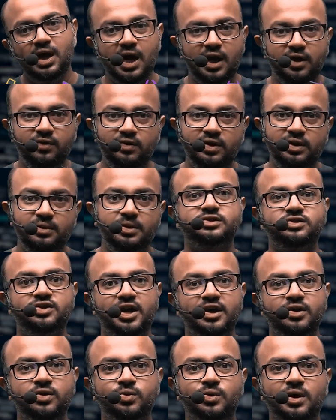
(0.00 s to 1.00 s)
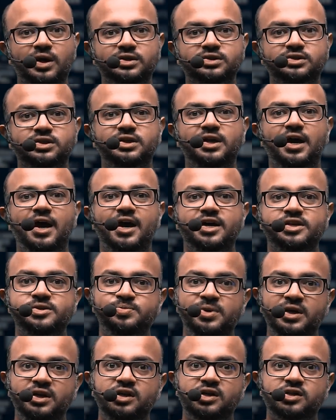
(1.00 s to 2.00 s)
I will try to answer as
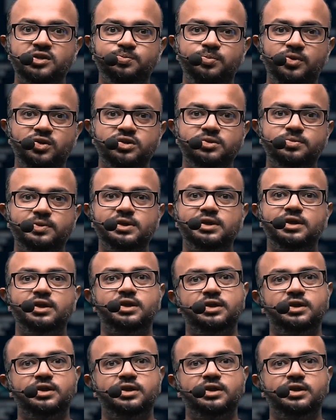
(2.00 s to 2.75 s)
many as possible